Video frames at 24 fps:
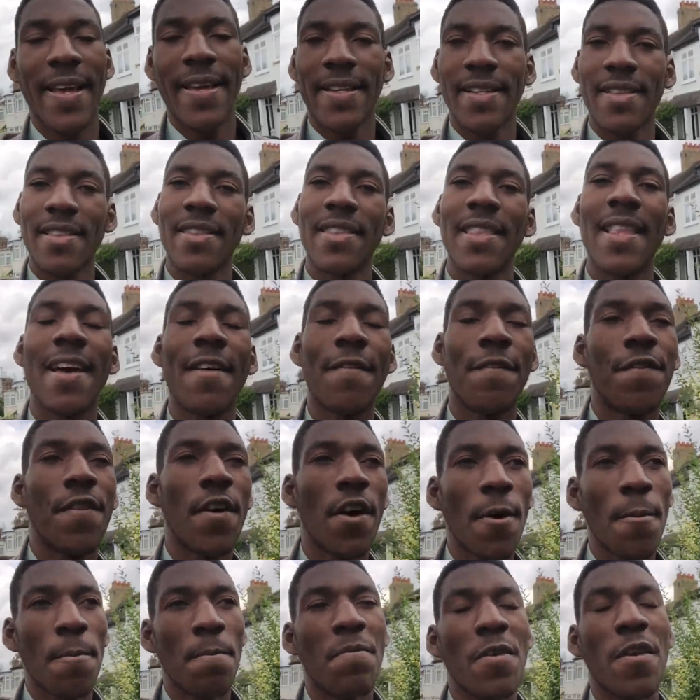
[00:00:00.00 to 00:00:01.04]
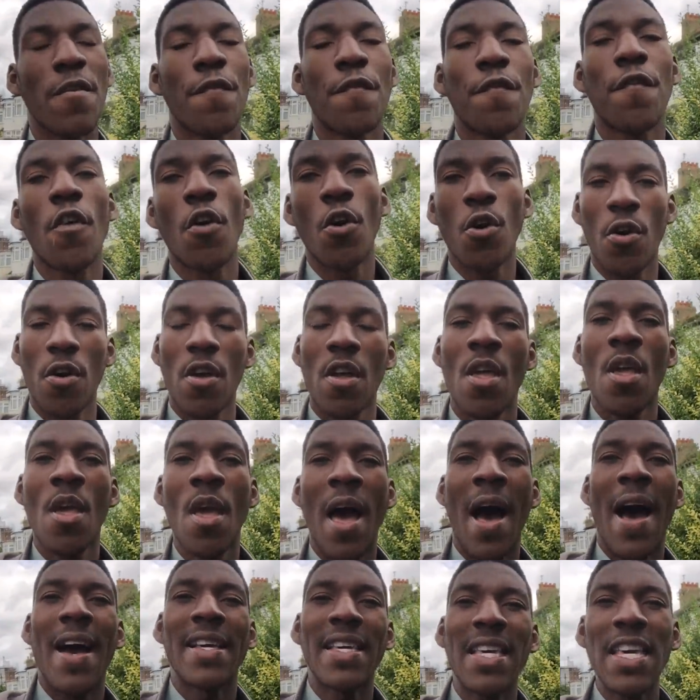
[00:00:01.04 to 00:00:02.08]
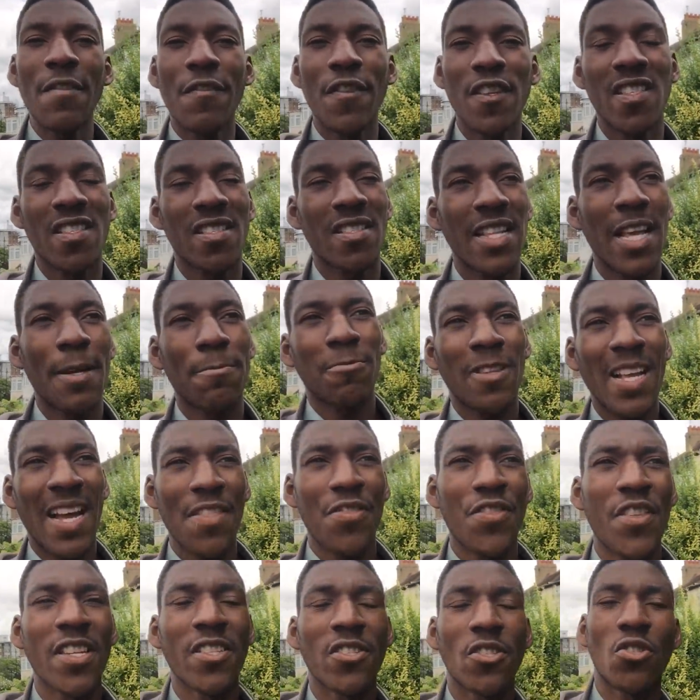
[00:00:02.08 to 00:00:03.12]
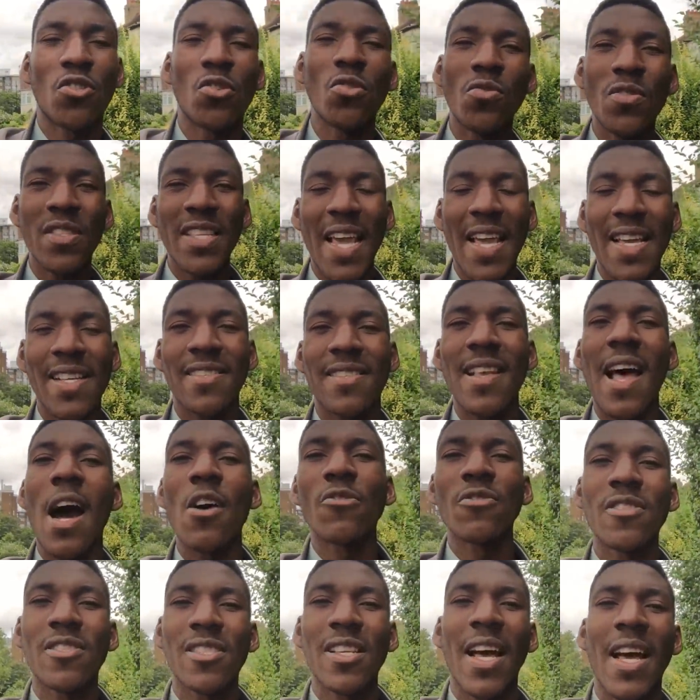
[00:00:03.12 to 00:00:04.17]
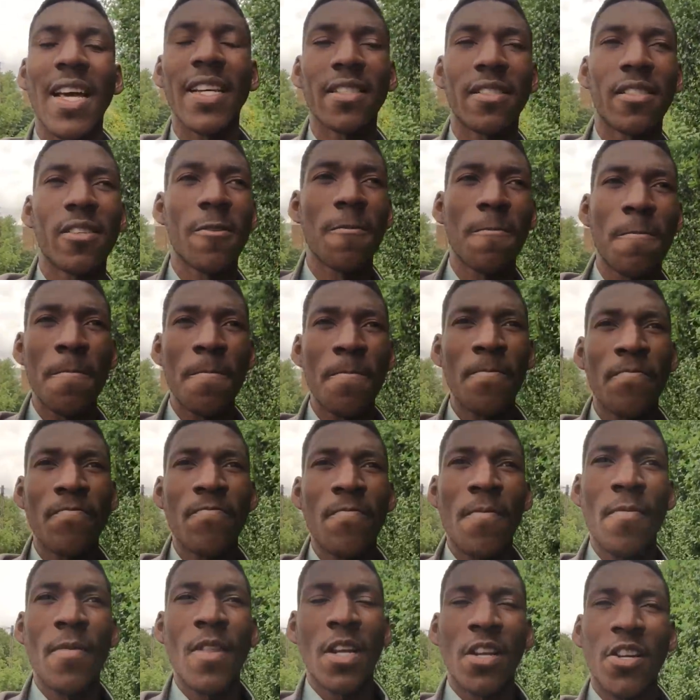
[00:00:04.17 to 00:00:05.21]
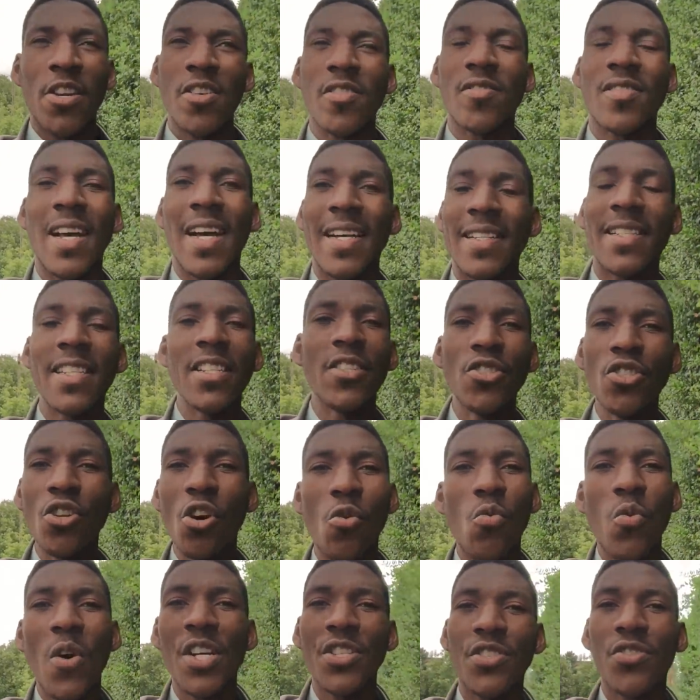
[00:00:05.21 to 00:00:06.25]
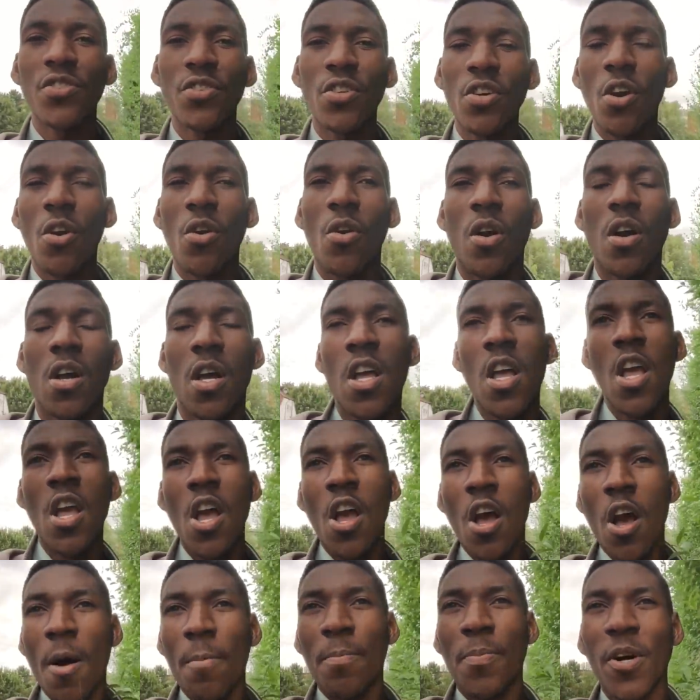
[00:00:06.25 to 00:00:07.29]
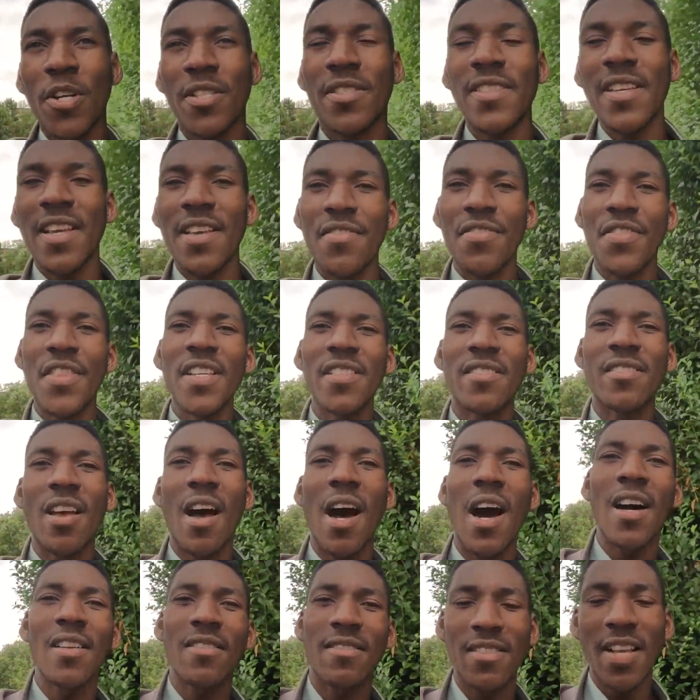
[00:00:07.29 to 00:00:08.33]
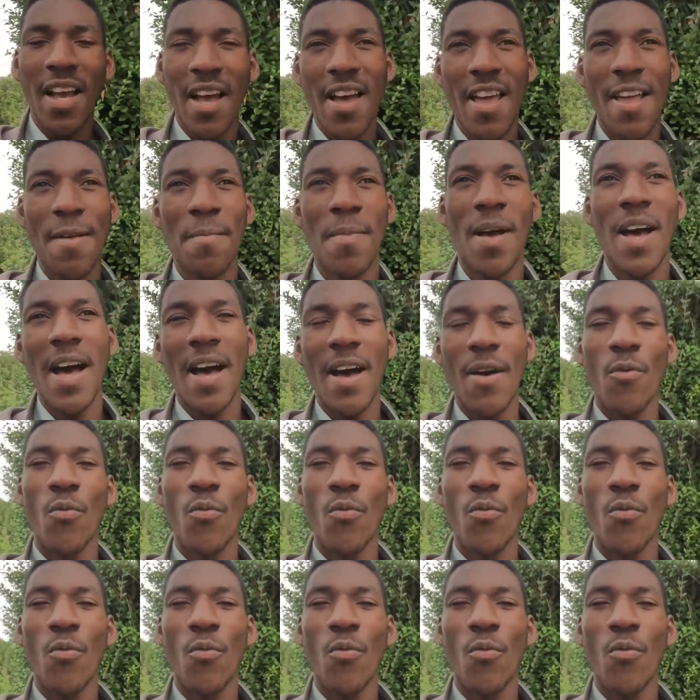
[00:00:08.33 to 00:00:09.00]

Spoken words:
like never before. I even slept, I think, 2 days outside because I didn't know where to go. But in this hard time,